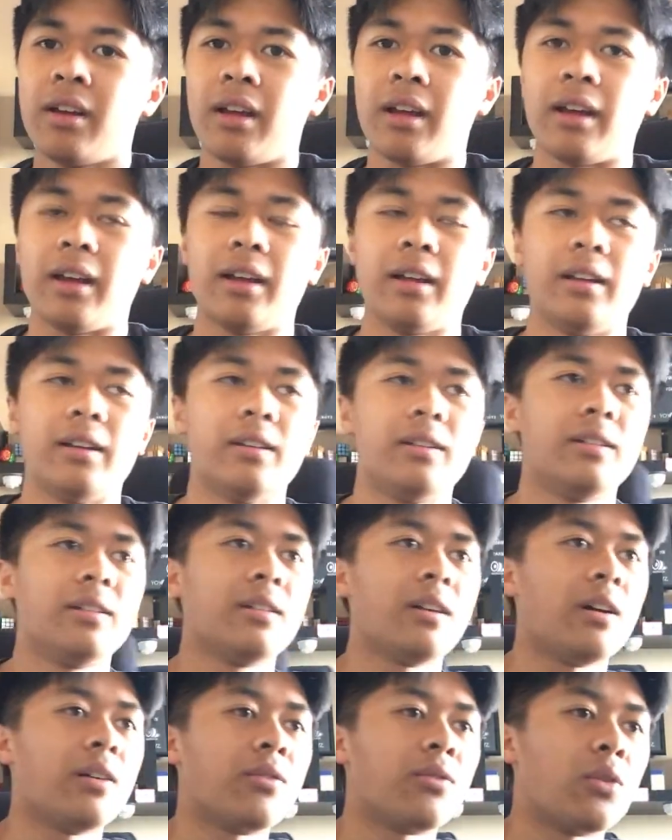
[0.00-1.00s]
And
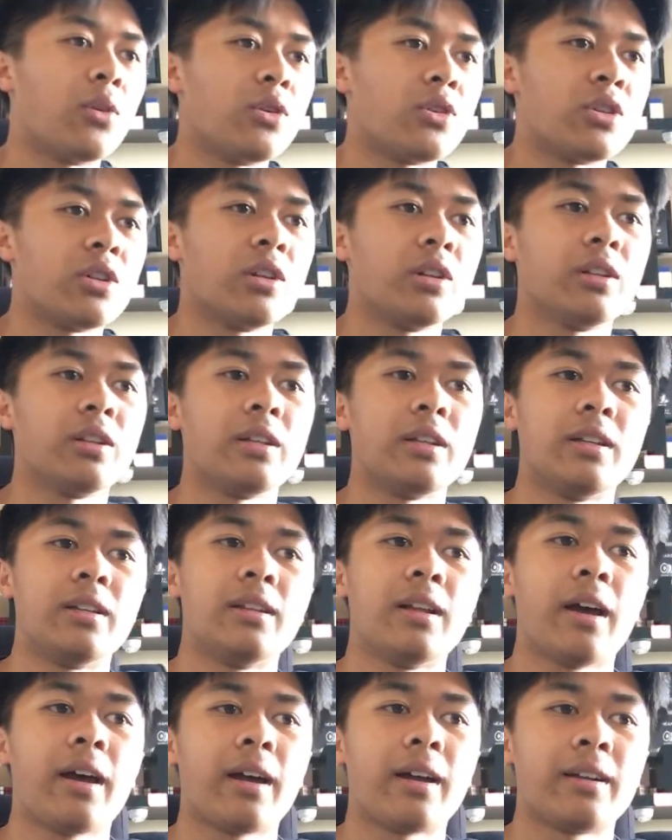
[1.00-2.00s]
unfortunately
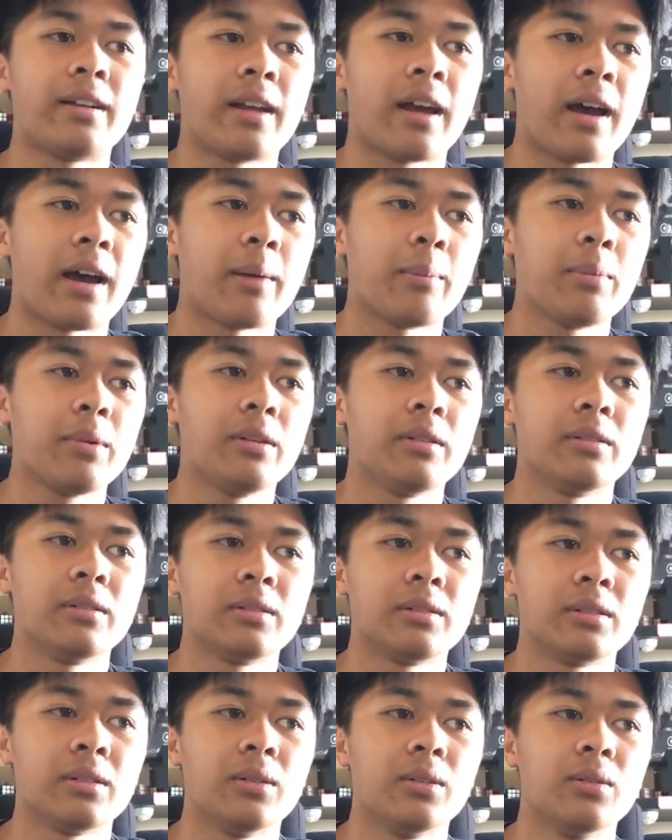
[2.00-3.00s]
that had to happen.
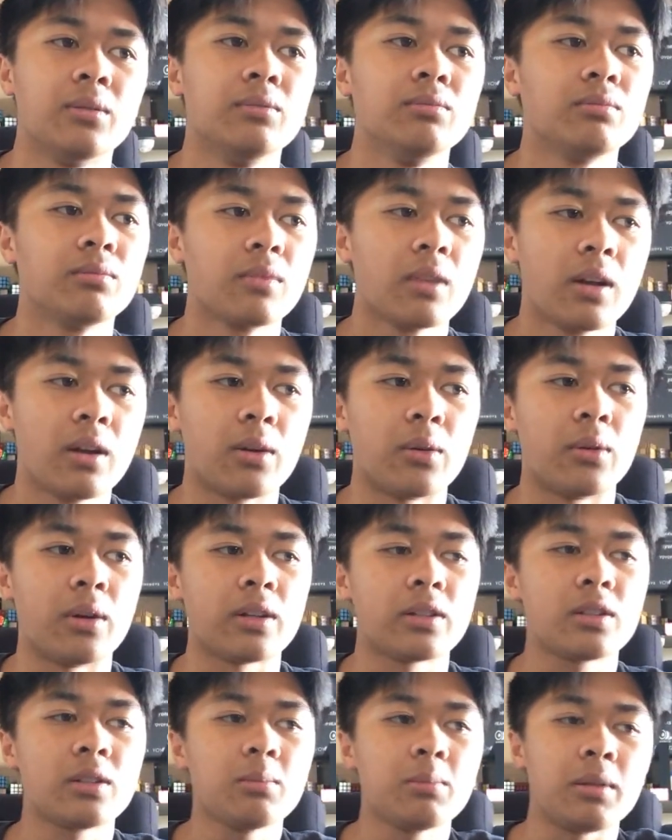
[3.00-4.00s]
So
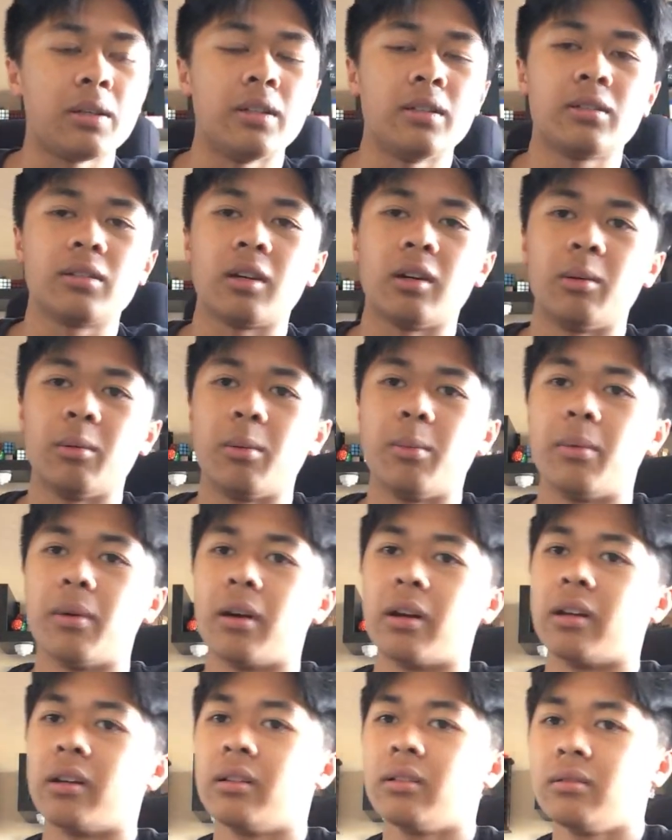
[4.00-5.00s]
rest in peace, Kobe
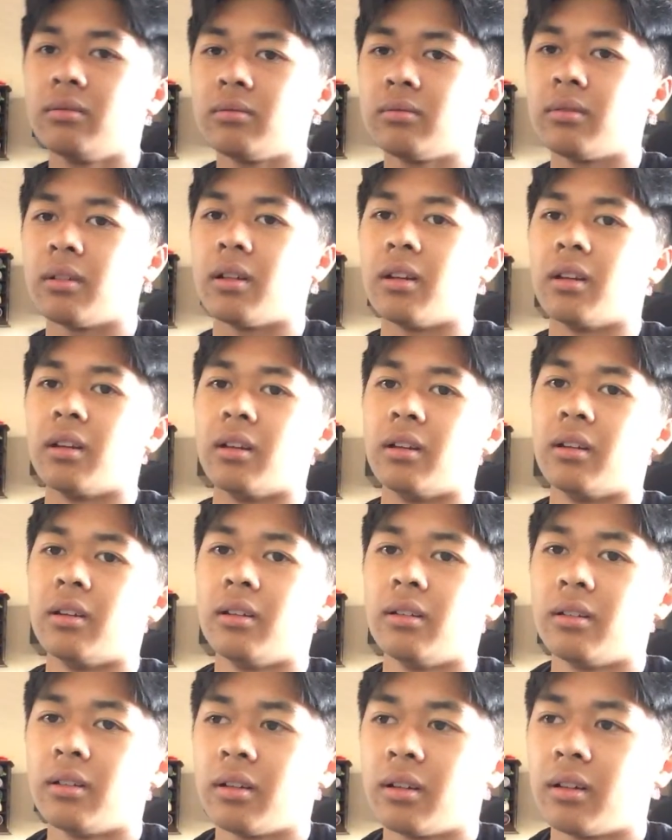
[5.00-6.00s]
Bryant.
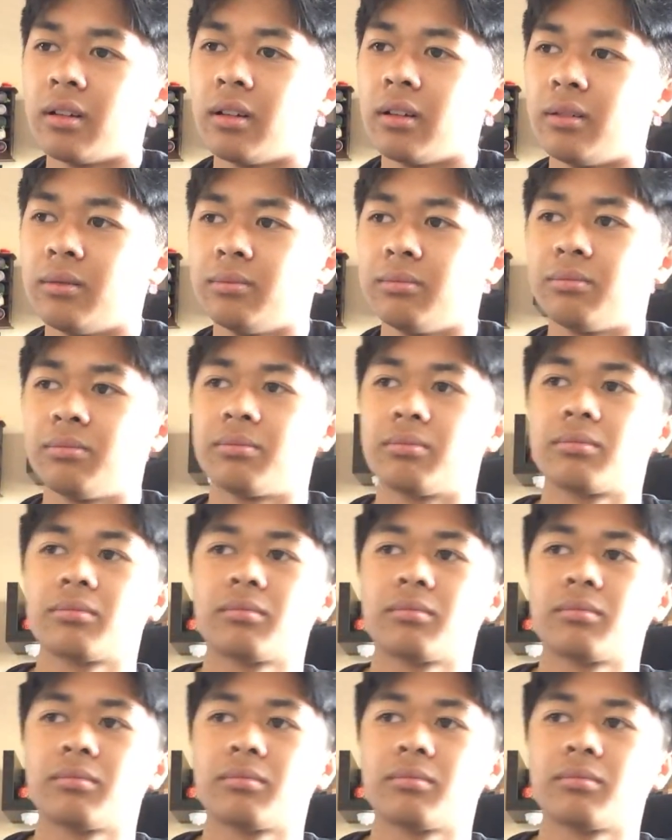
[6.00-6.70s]
And